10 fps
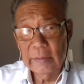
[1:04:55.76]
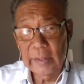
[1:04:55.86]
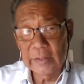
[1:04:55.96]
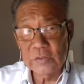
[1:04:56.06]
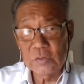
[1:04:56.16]

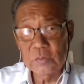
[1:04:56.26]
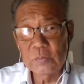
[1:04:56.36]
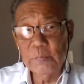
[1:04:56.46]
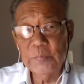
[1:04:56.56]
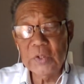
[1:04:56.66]
is
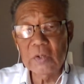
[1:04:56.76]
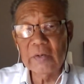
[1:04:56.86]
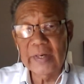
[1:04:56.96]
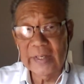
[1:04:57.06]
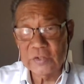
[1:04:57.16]

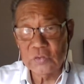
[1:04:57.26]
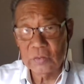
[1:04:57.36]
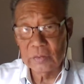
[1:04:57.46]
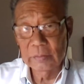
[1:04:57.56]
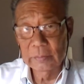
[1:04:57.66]
pure ester.
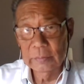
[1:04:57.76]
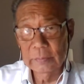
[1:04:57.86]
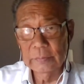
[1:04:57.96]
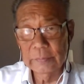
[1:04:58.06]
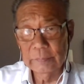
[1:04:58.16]

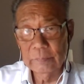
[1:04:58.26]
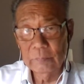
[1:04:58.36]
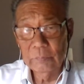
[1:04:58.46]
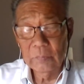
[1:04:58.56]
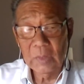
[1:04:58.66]

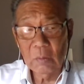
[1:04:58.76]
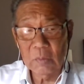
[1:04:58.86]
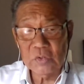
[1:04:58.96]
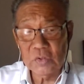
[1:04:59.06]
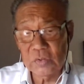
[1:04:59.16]
Okay.
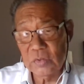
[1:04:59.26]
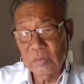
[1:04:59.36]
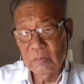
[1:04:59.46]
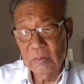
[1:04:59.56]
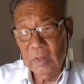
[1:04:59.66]
which is,
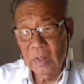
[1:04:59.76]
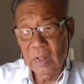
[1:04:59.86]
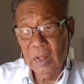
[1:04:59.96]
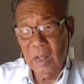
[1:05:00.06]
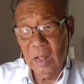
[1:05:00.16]

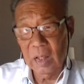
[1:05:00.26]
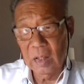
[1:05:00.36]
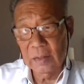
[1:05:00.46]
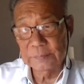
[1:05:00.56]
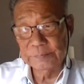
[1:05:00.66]

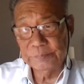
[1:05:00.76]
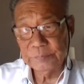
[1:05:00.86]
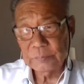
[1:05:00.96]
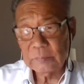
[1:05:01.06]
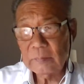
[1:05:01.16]
uh,
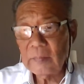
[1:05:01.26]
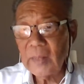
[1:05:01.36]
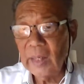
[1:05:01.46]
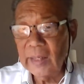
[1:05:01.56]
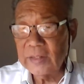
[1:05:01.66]

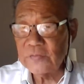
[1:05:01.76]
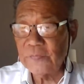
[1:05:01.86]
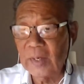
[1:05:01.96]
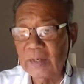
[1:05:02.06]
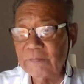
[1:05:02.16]
it's
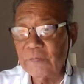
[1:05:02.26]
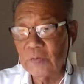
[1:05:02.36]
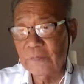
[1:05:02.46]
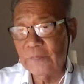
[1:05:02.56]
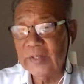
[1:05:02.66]
fine
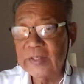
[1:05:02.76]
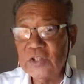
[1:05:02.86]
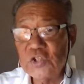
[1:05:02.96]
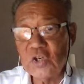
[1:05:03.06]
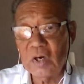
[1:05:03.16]
for
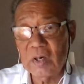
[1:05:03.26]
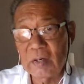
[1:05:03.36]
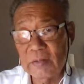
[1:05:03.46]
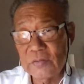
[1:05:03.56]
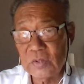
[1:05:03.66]
vintage
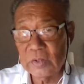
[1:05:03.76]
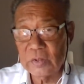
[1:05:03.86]
cars